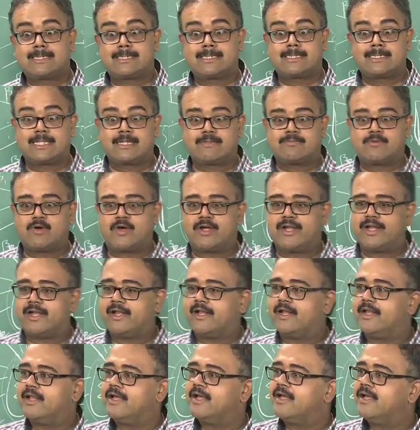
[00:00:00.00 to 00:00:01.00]
sigmoid.
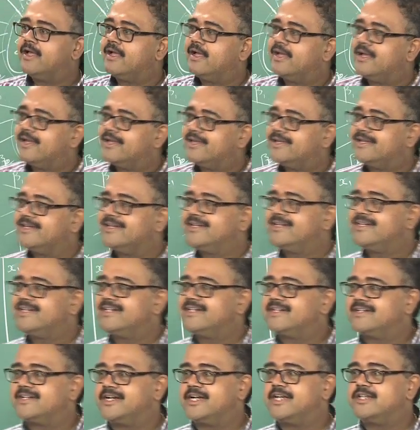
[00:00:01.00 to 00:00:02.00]

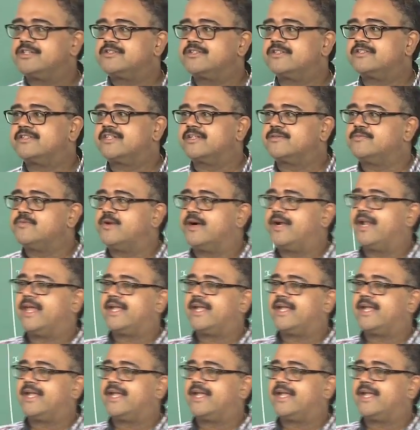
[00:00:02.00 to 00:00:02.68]
It reduces to a sigmoid.